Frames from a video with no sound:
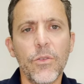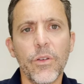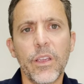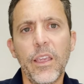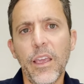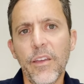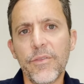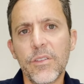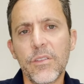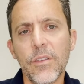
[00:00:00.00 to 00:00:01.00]
or
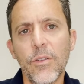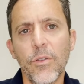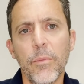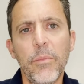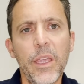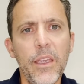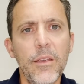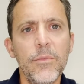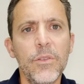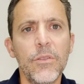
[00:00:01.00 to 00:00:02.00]
GIFs or
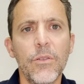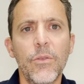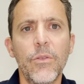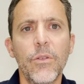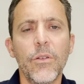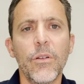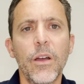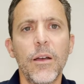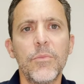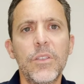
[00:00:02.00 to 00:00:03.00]
memes
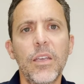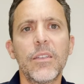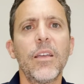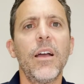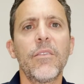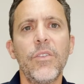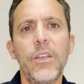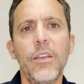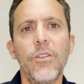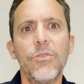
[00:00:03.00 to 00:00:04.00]
or TikTok
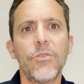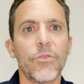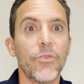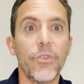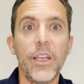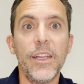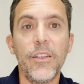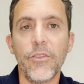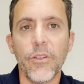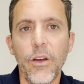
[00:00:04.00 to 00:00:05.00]
videos, or
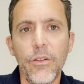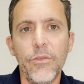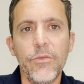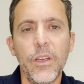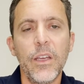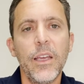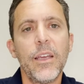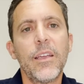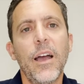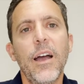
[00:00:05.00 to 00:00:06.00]
creating your own
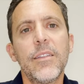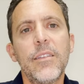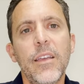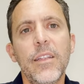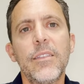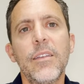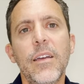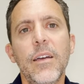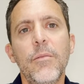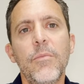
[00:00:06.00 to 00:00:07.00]
content
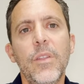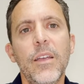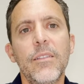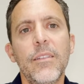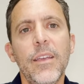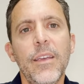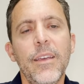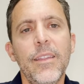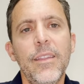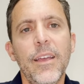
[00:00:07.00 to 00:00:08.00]

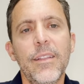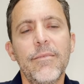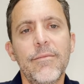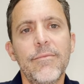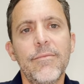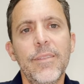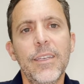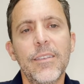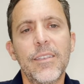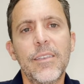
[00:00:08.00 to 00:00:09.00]
that
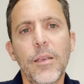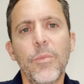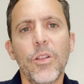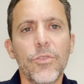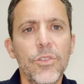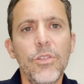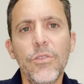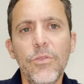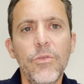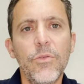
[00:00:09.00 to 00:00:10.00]
is similar
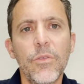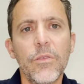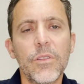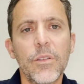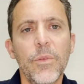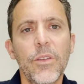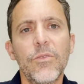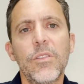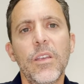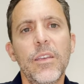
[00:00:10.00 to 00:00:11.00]
to some of
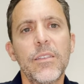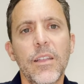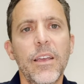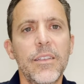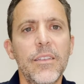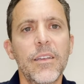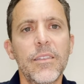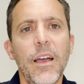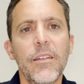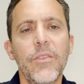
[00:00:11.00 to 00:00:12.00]
those things like
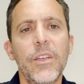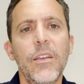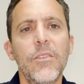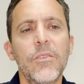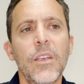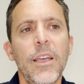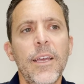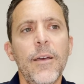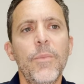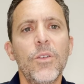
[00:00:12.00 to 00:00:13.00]
TikTok videos.
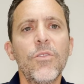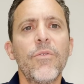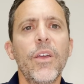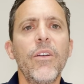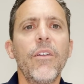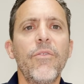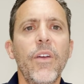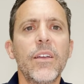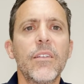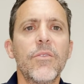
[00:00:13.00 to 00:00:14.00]
Those are very
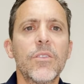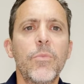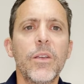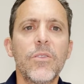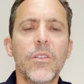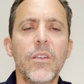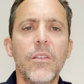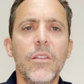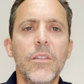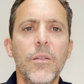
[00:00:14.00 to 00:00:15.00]
effective,
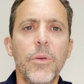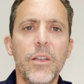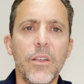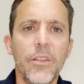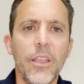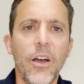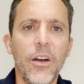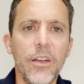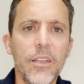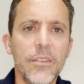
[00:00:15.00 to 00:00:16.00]
especially depending on the
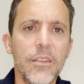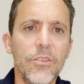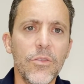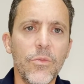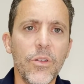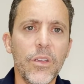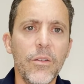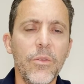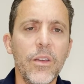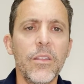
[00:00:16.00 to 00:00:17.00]
audience that you're
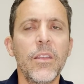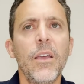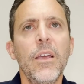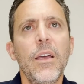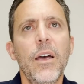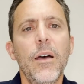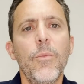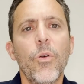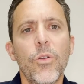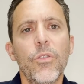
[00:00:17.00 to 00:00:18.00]
working with
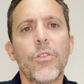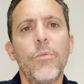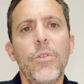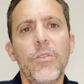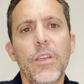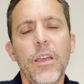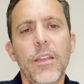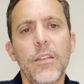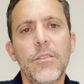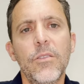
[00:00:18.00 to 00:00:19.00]
or you're
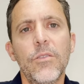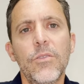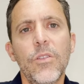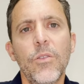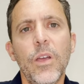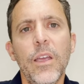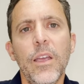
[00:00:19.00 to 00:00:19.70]
communicating to. So